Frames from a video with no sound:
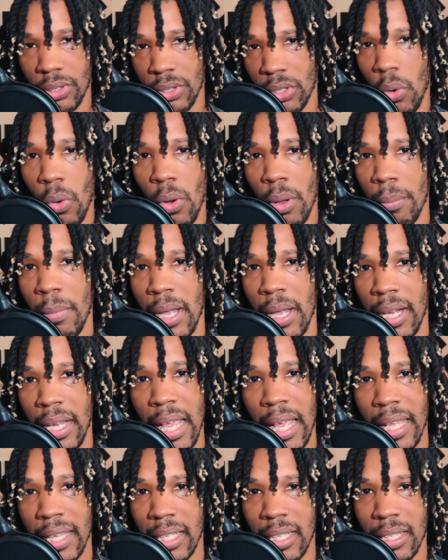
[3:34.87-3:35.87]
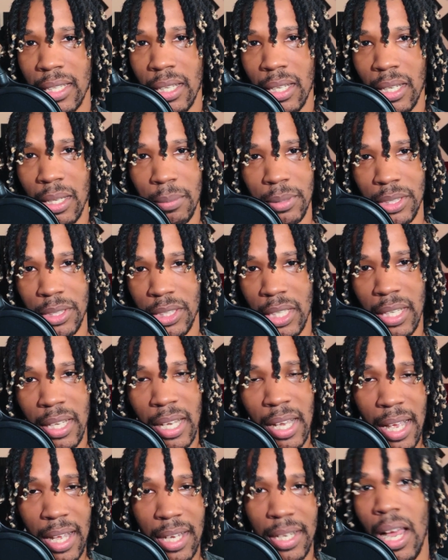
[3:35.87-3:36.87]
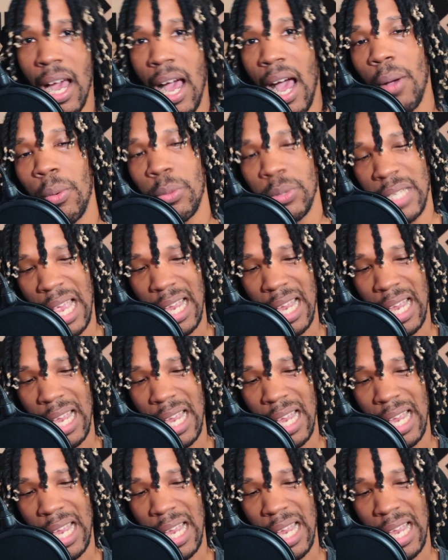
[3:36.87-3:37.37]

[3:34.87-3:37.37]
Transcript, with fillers: throwing money at the club and shit. No, I was